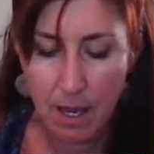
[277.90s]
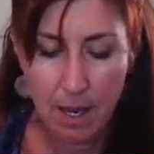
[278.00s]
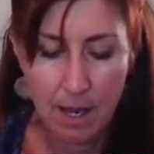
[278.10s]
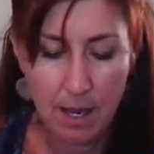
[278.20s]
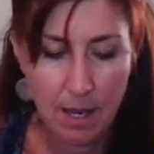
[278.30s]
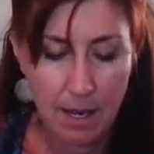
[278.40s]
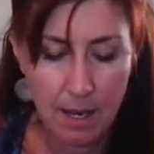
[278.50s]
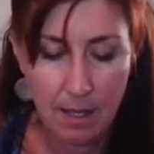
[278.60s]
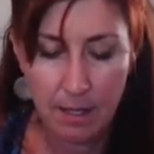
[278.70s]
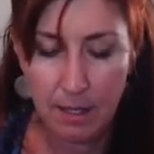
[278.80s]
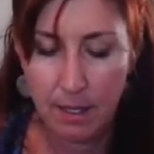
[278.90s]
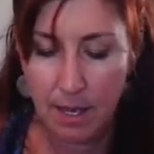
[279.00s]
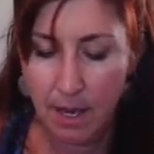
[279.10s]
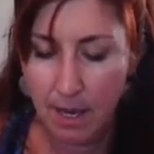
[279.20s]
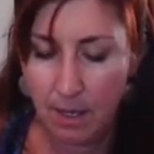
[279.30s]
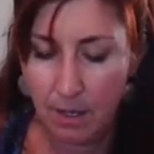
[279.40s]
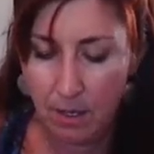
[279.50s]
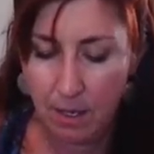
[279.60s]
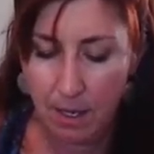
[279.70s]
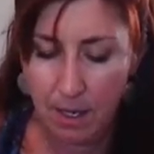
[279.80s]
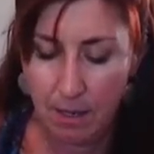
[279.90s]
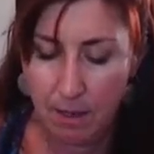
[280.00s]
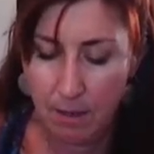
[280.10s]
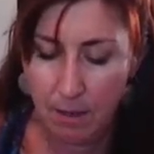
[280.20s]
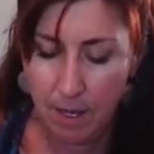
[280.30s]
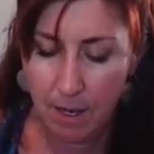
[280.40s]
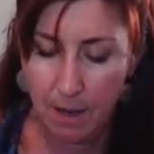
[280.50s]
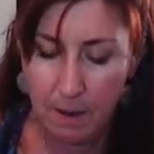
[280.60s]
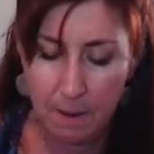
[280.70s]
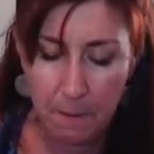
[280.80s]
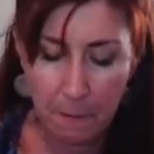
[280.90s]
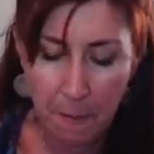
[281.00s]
and 6. There we go.